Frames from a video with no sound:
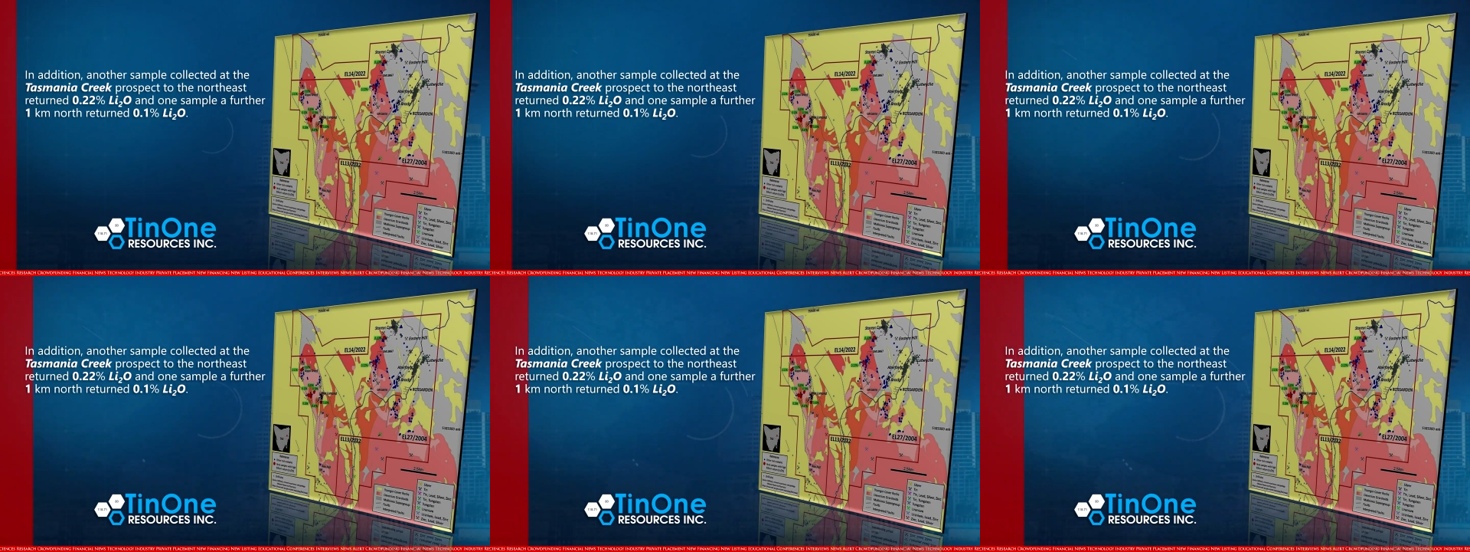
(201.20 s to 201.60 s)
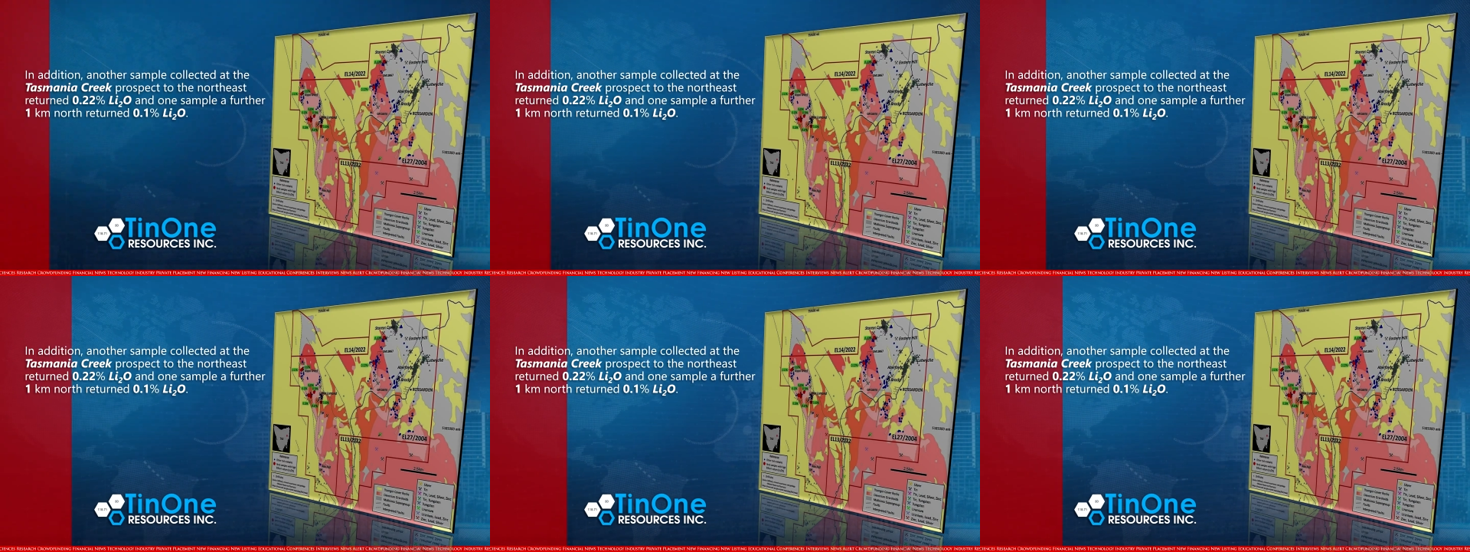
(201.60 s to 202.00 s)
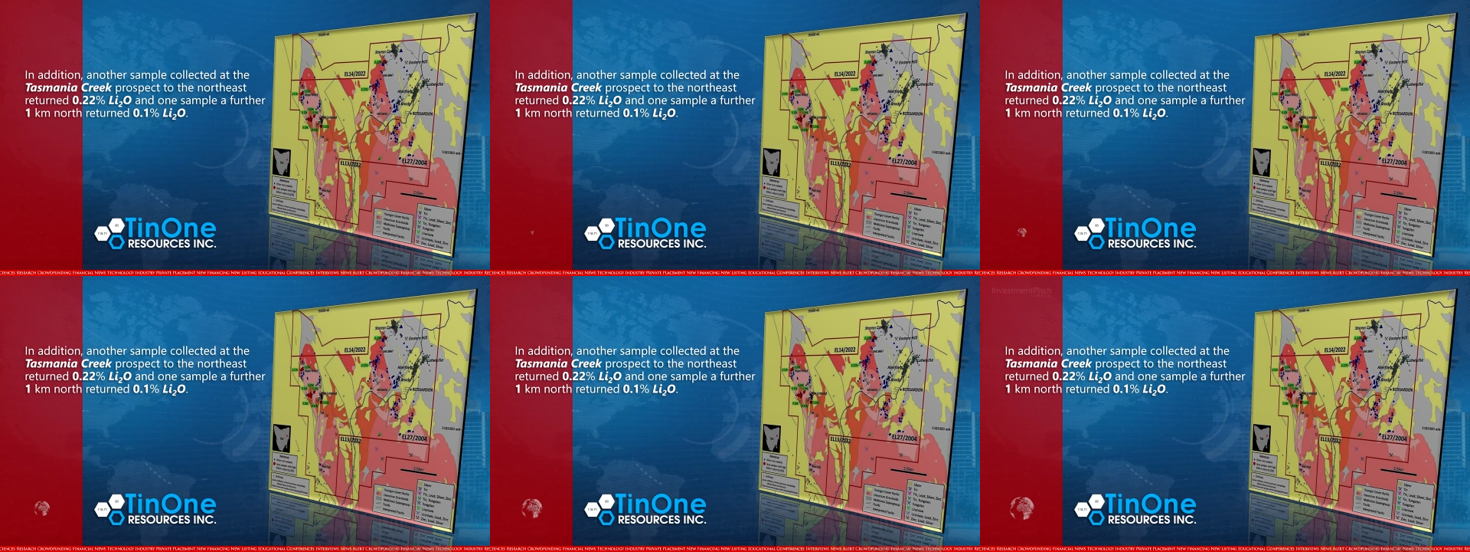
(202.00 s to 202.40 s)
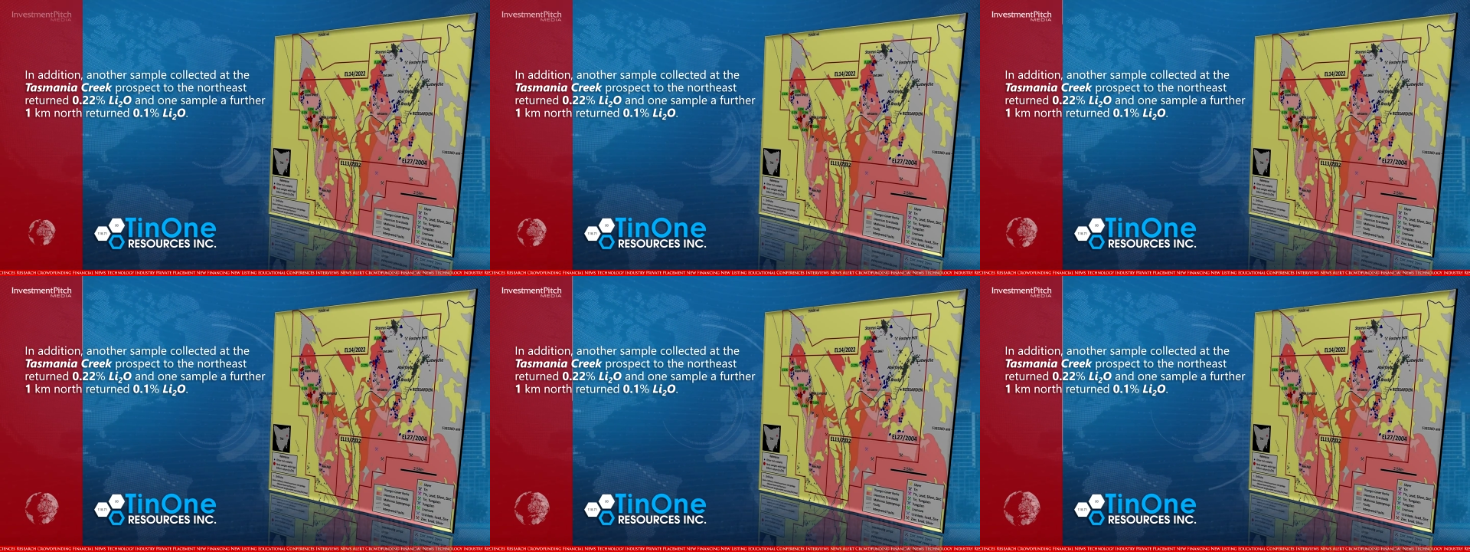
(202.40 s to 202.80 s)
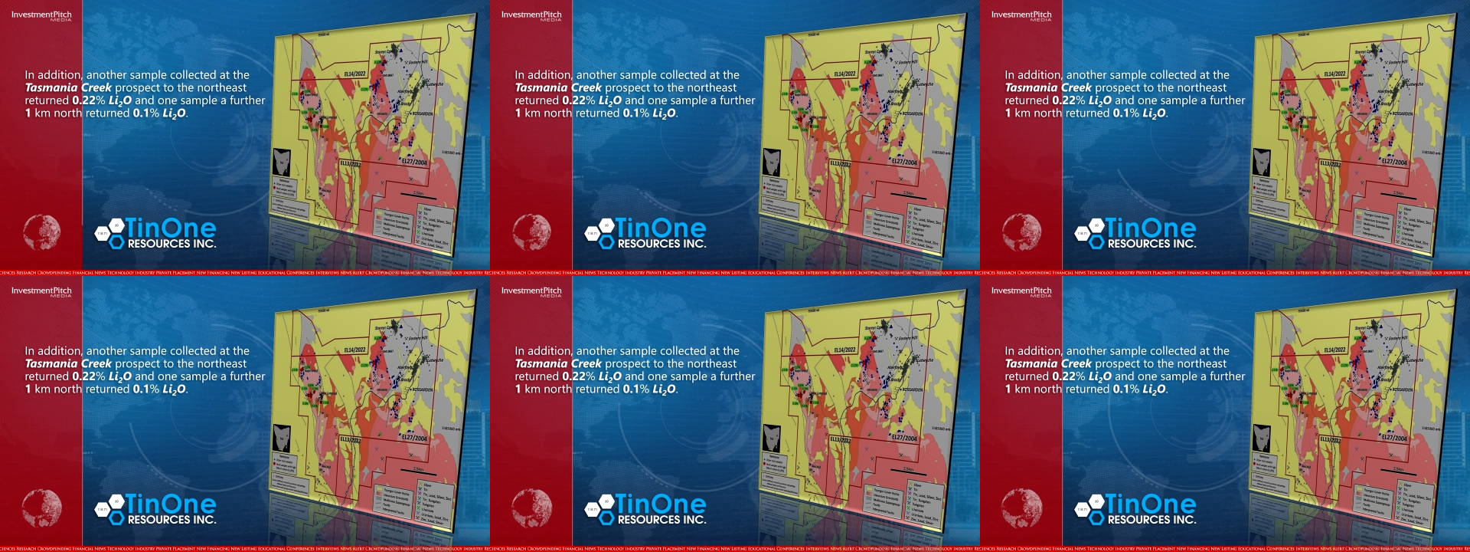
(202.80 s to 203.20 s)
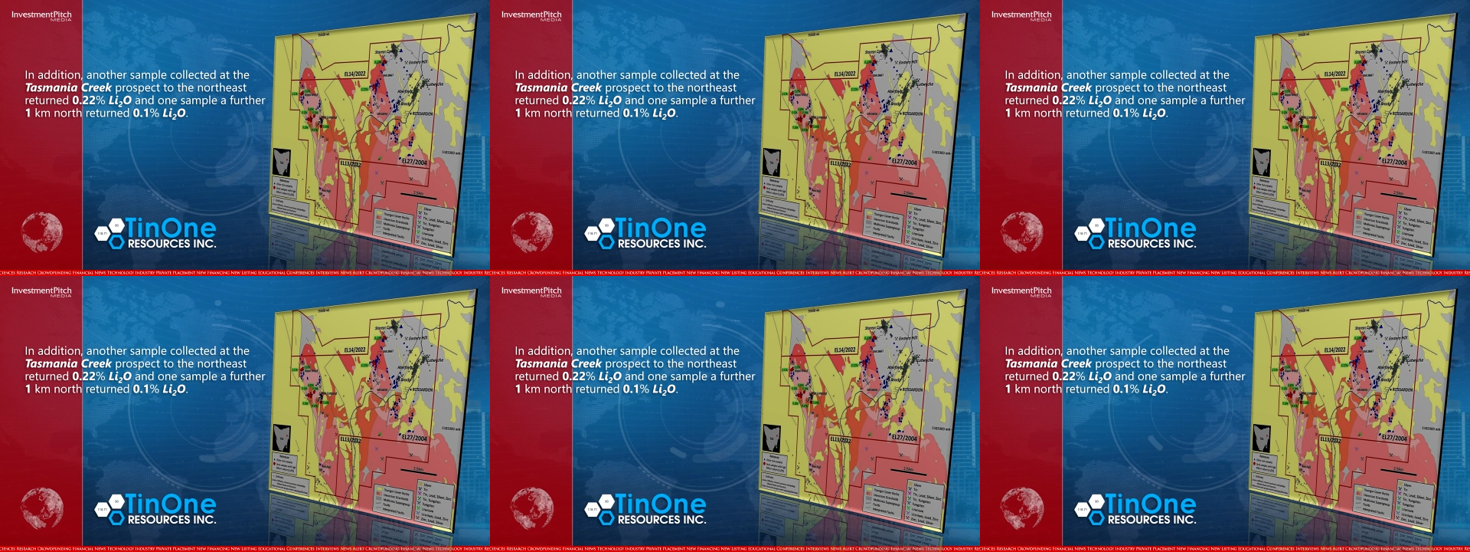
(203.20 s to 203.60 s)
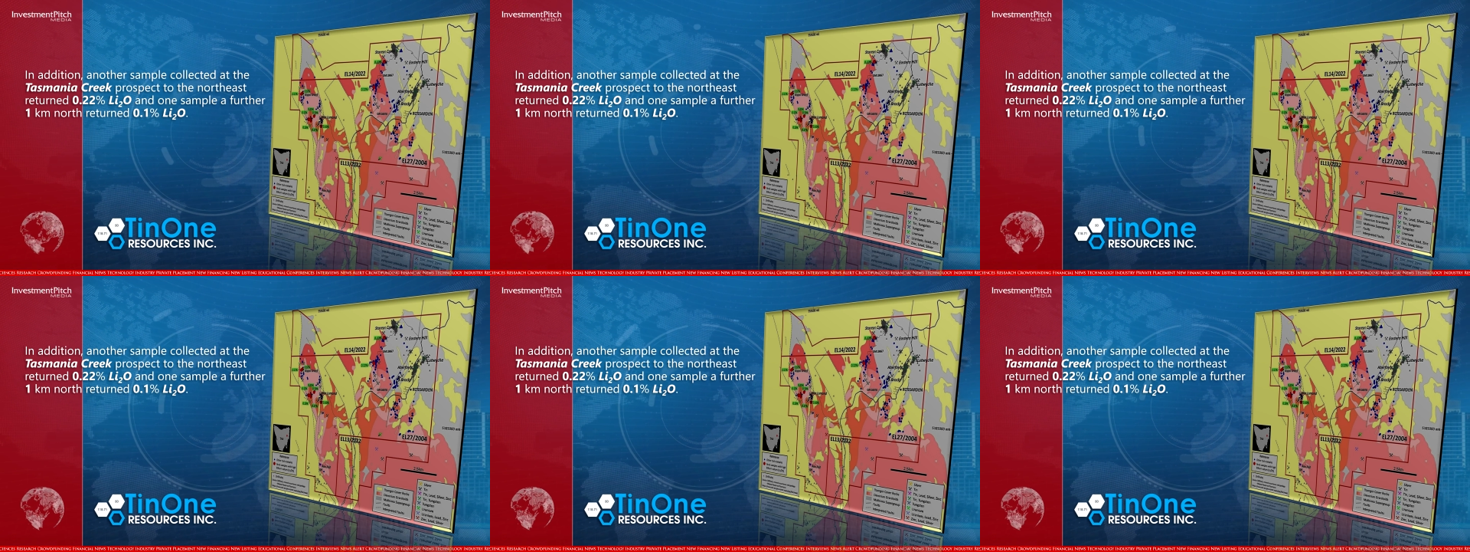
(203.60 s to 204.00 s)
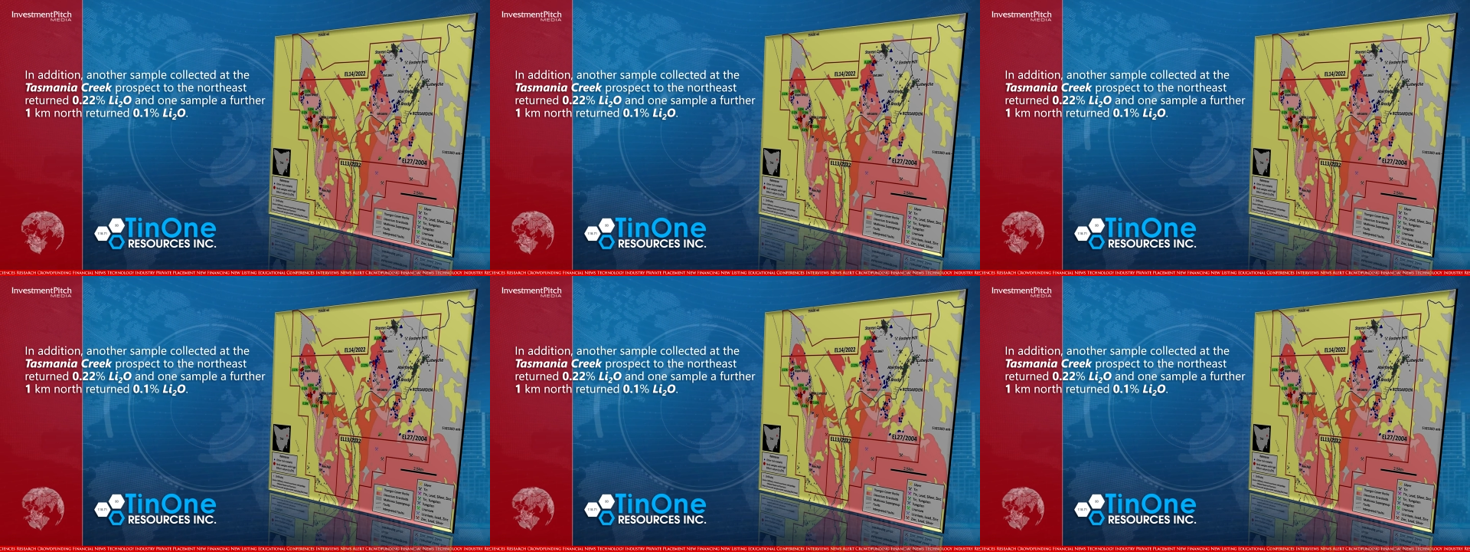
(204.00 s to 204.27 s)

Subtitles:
No face is visible, so there are no lips to read.